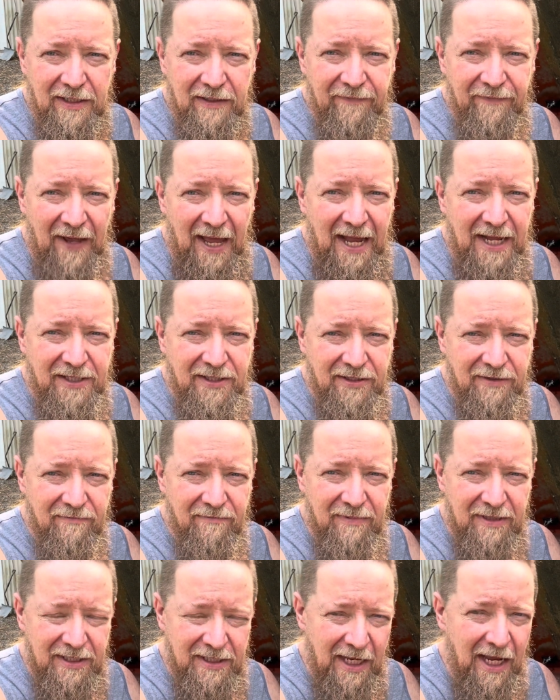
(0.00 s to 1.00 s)
advanced
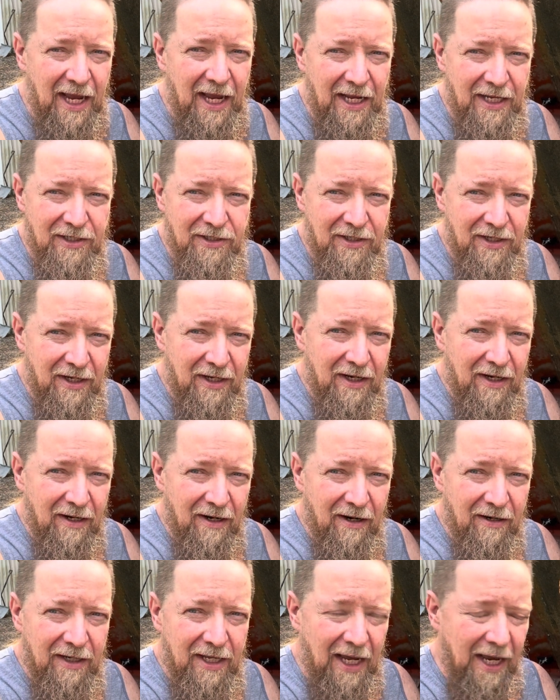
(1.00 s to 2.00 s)
stage,
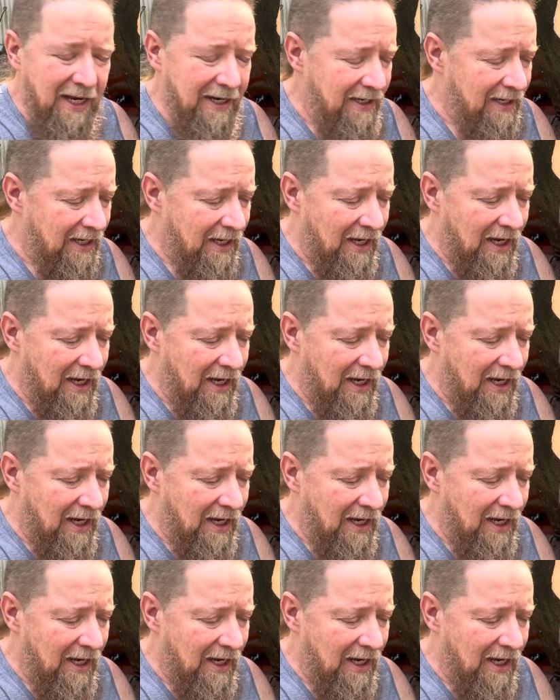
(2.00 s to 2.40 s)
okay?